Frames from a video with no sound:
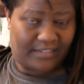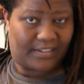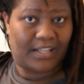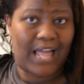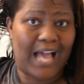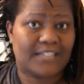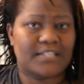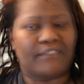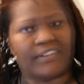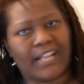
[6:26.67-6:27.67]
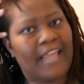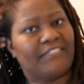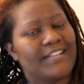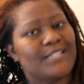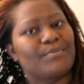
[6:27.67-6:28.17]
the locks of it.
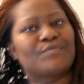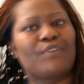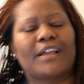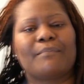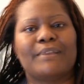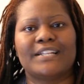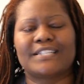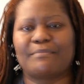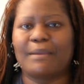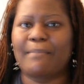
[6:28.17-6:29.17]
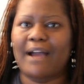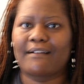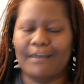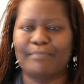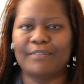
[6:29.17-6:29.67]
And this was recommended to me by a
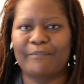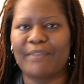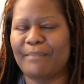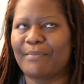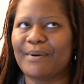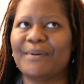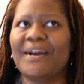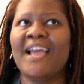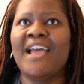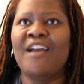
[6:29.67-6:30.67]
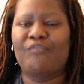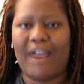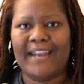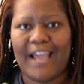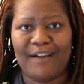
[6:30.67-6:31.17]
couple of people.
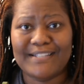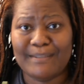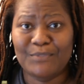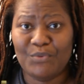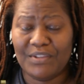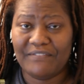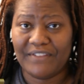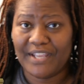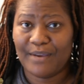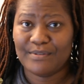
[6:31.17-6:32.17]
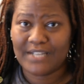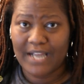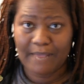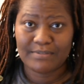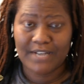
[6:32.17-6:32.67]
Right now, as I'm doing the videos, the
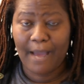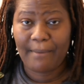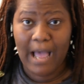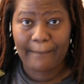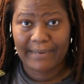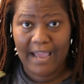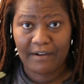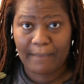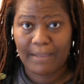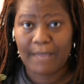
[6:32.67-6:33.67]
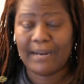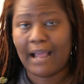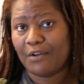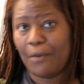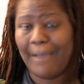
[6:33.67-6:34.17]
names are not popping out at me, but
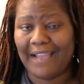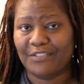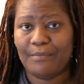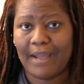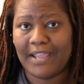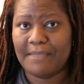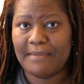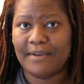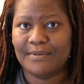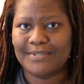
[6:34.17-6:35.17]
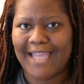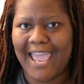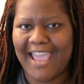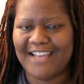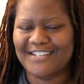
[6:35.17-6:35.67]
I'll go back through my emails
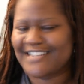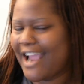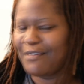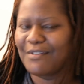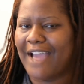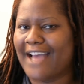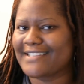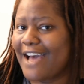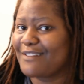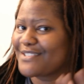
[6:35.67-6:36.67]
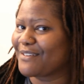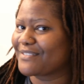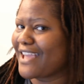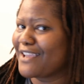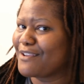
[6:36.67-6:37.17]
and shout you guys out. So
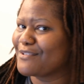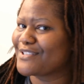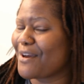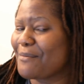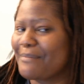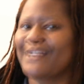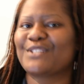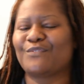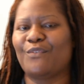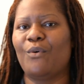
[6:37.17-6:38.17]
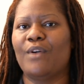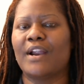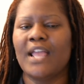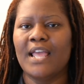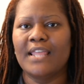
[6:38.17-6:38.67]
thank you so much
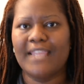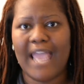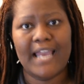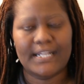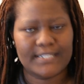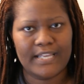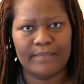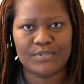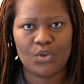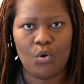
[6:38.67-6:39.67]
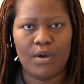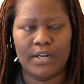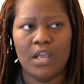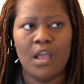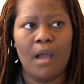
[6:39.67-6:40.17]
for the added tips
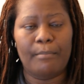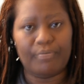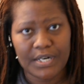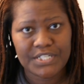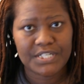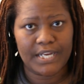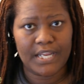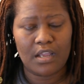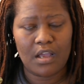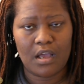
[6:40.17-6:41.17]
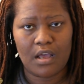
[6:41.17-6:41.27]
on brushing